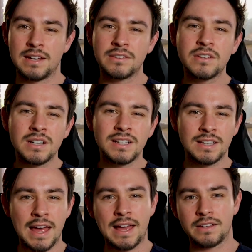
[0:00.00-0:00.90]
and it's gonna
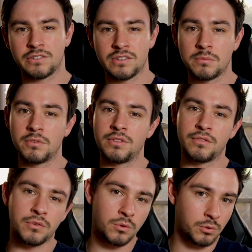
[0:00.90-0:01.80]
lack some of the
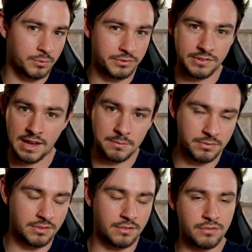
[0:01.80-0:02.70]
full
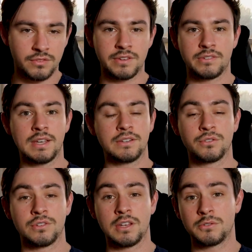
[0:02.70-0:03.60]
depth of this
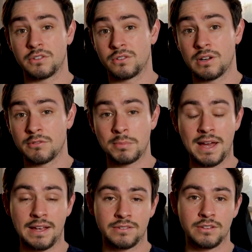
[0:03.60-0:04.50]
exercise because you don't have a
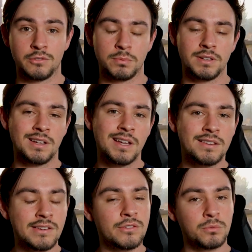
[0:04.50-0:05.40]
passage, but
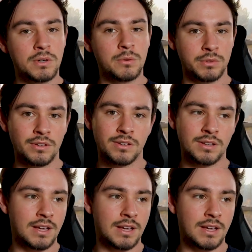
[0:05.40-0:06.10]
this is what it would look